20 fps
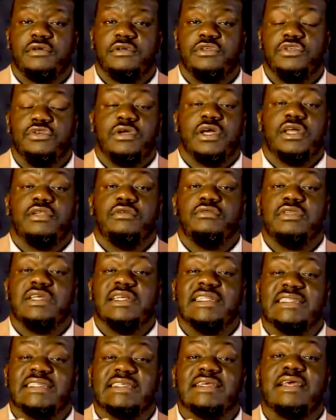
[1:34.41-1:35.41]
You can
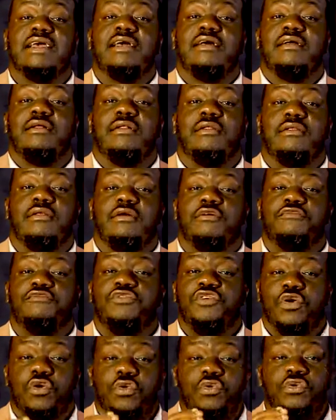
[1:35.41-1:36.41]
only tell of
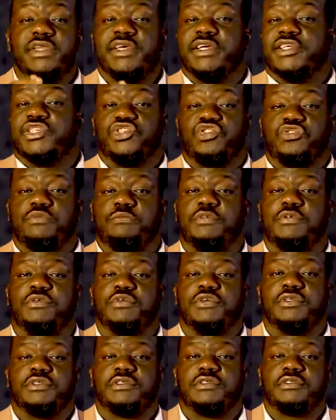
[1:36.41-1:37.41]
your own
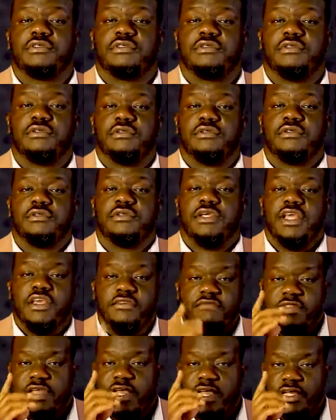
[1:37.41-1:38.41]
experience
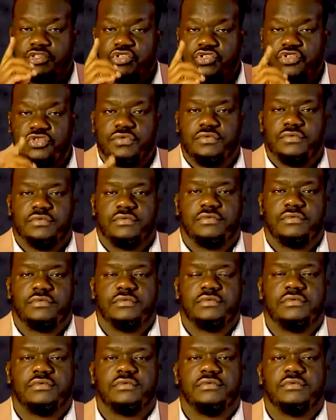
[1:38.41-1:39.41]
if they are true.
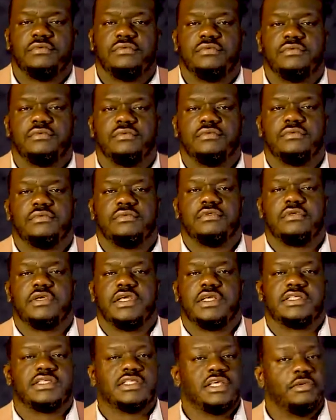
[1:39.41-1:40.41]

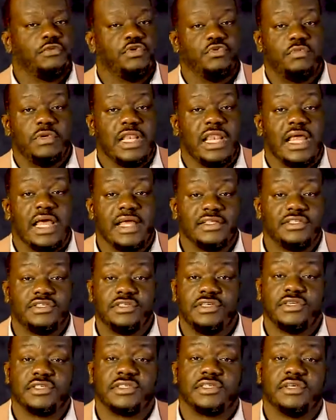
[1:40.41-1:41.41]
Except you'll be lying
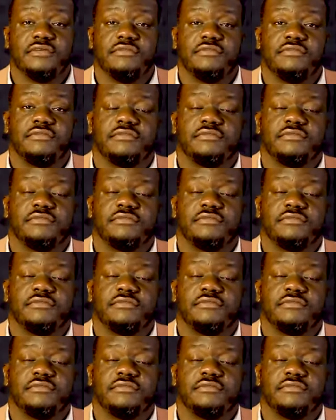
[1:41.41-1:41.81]
to yourself.